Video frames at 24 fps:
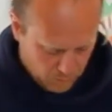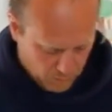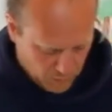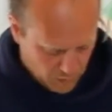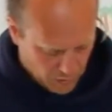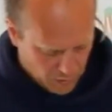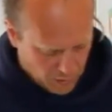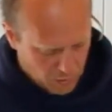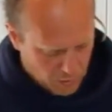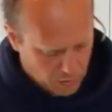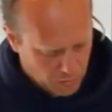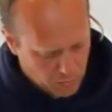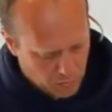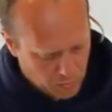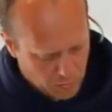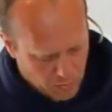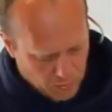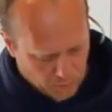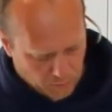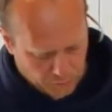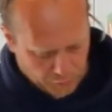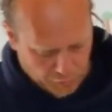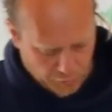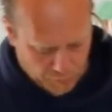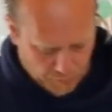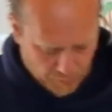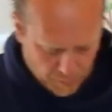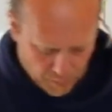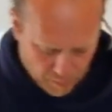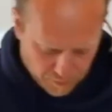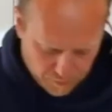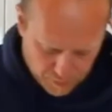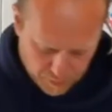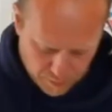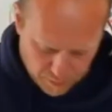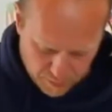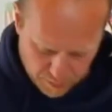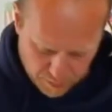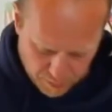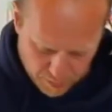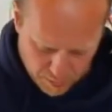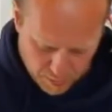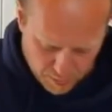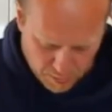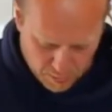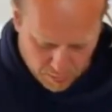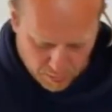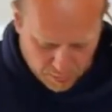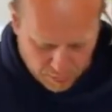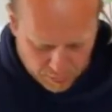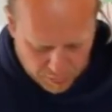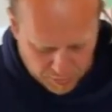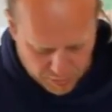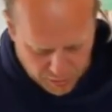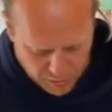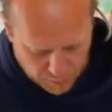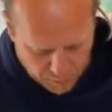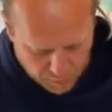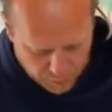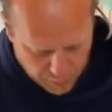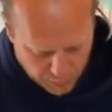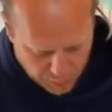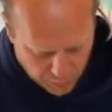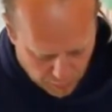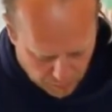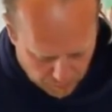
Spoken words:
I love the smell of this. Same with